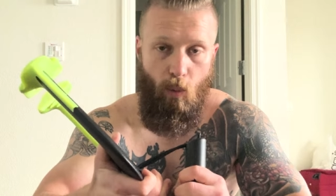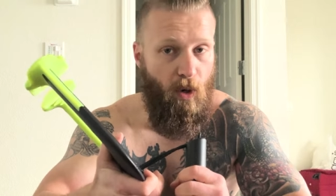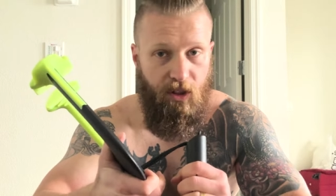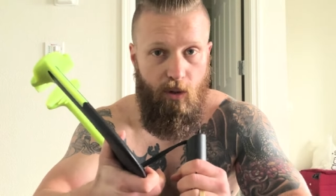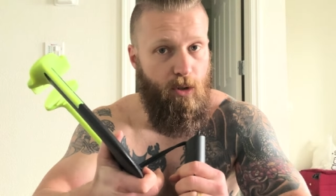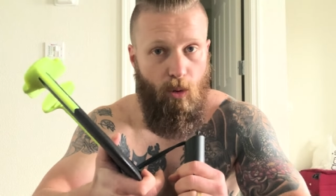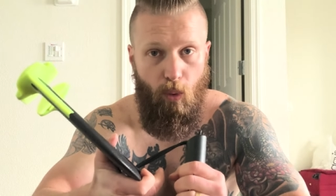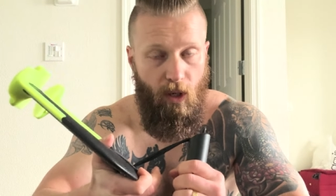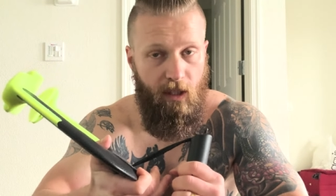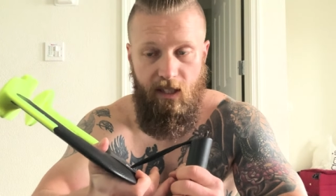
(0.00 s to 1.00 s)
it with you to
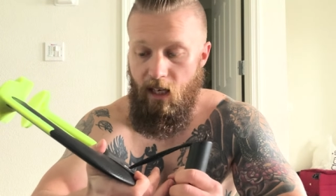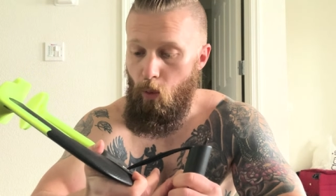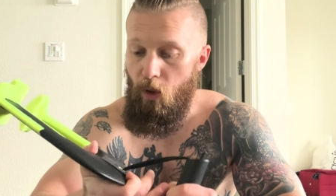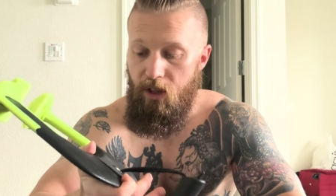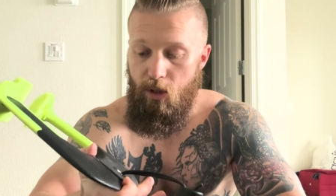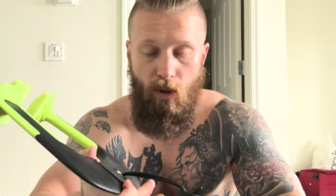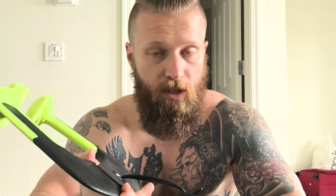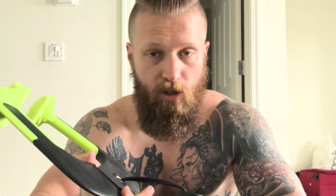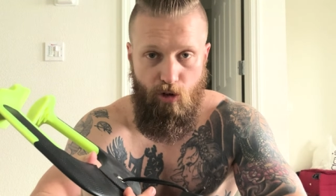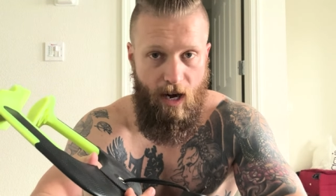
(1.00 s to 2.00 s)
work, take it with you
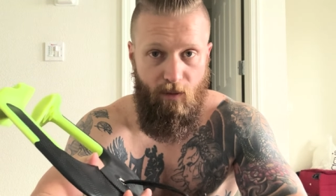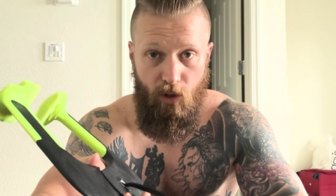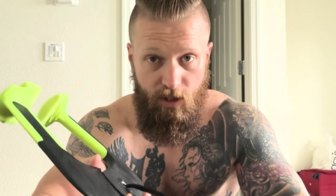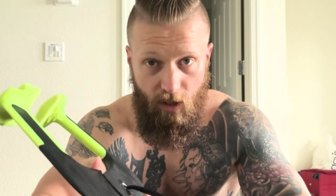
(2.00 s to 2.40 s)
on your travels